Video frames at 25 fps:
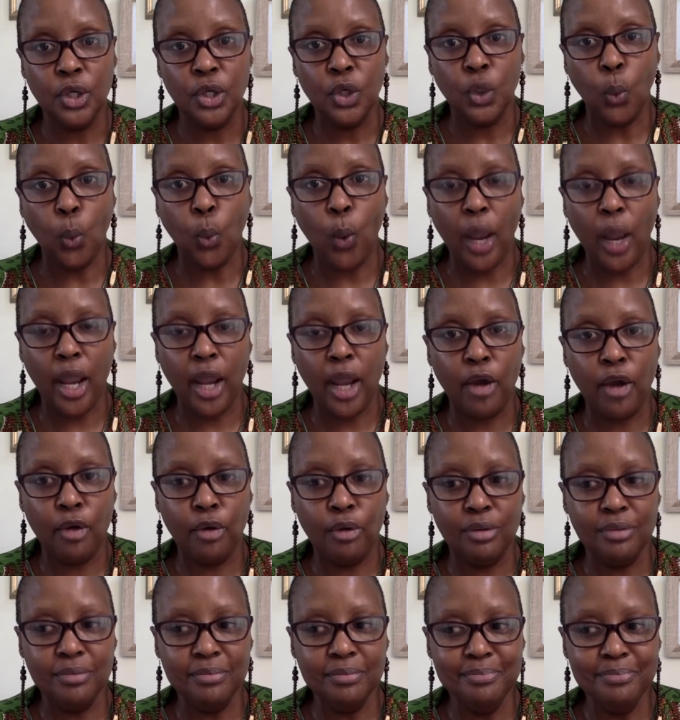
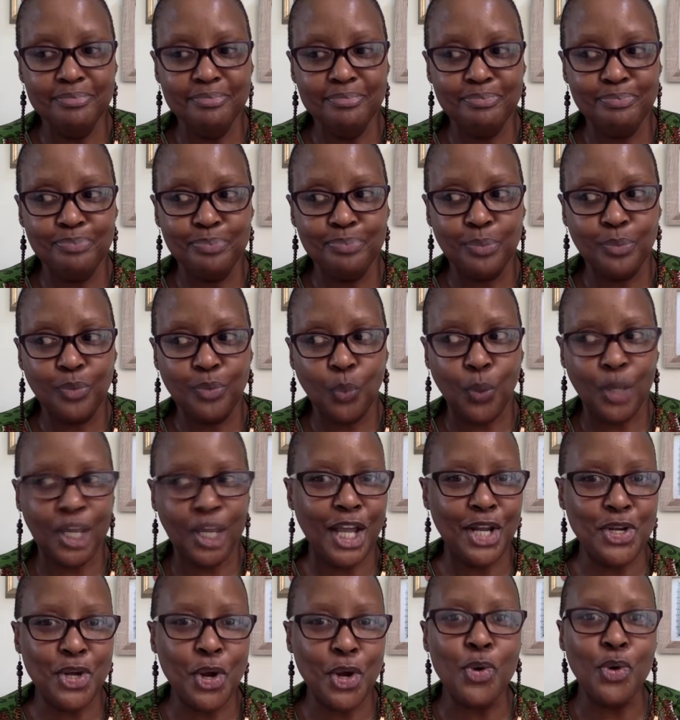where we
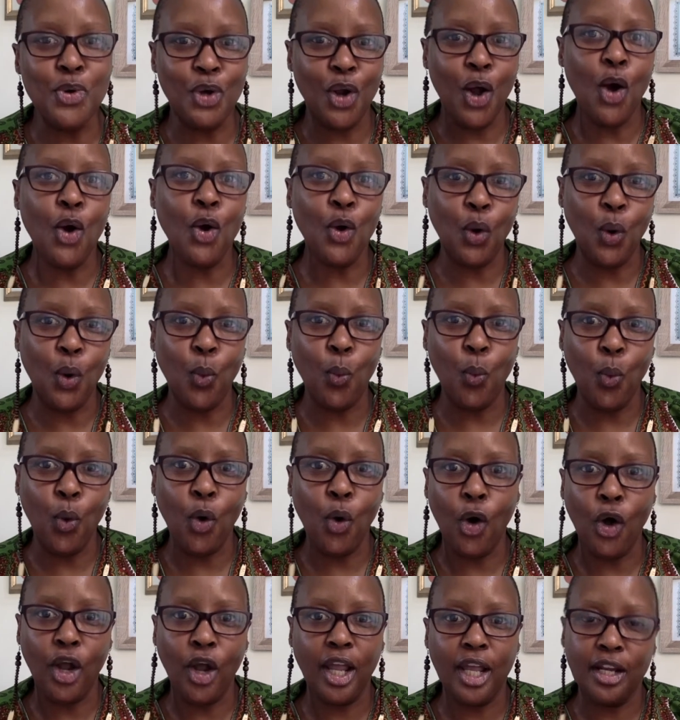can no longer
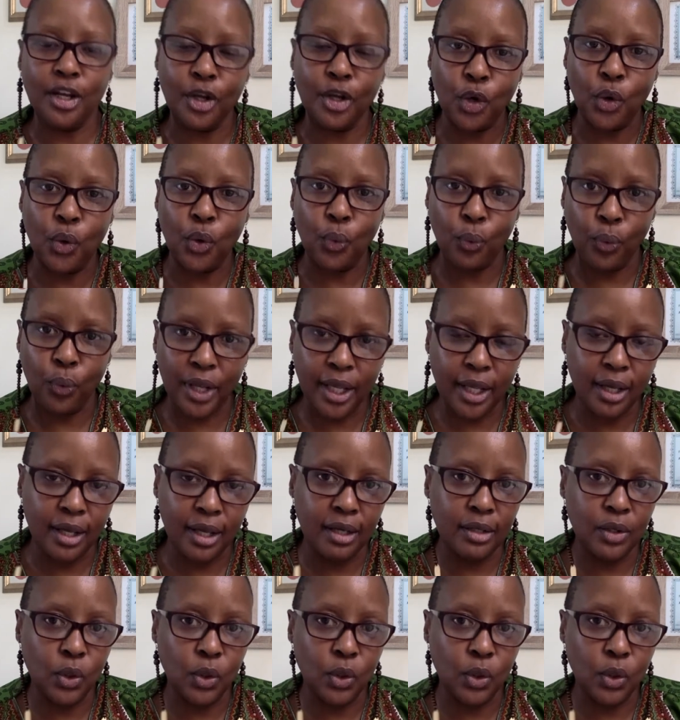work in a career